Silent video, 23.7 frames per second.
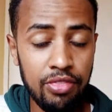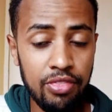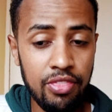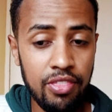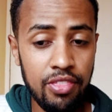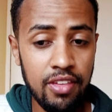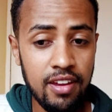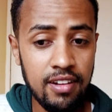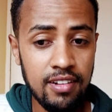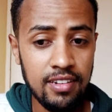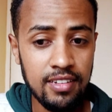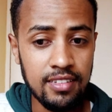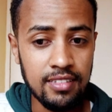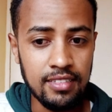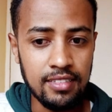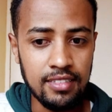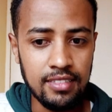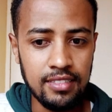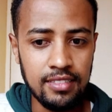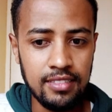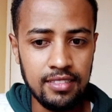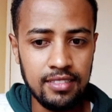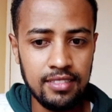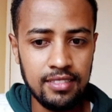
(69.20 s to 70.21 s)
There
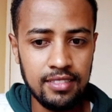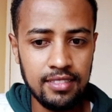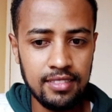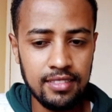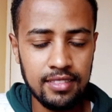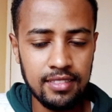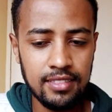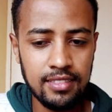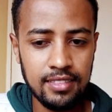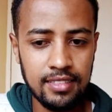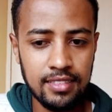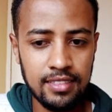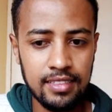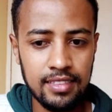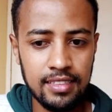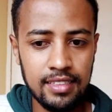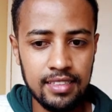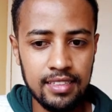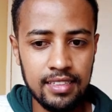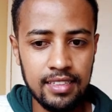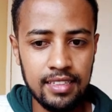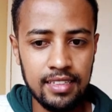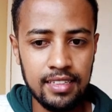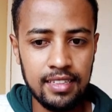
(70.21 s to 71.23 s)
is
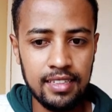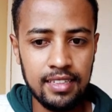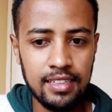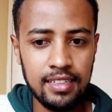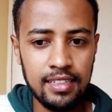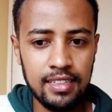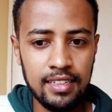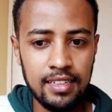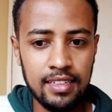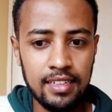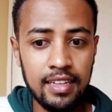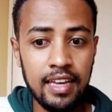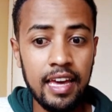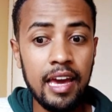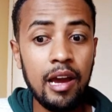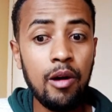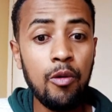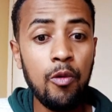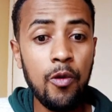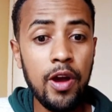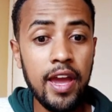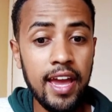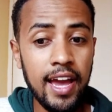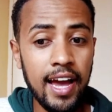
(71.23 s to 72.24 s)
a
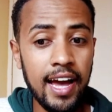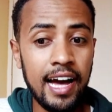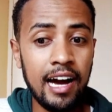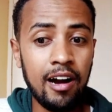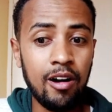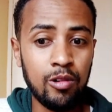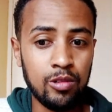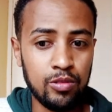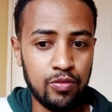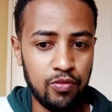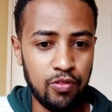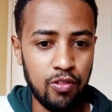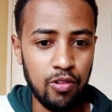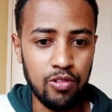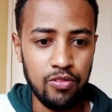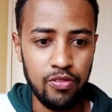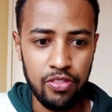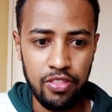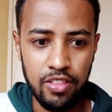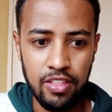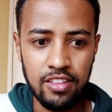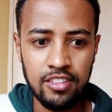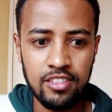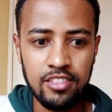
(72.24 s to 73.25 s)
way out for
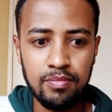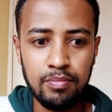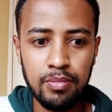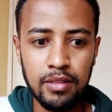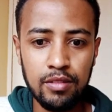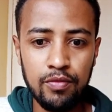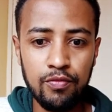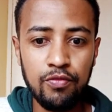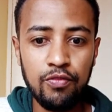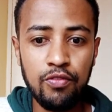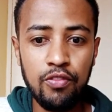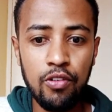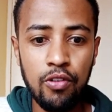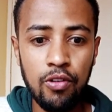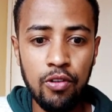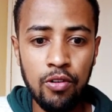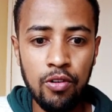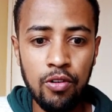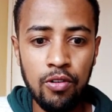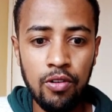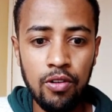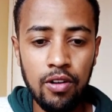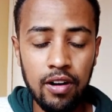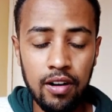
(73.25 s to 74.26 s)
this, but
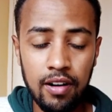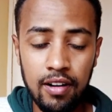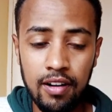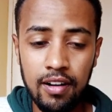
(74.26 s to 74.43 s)
for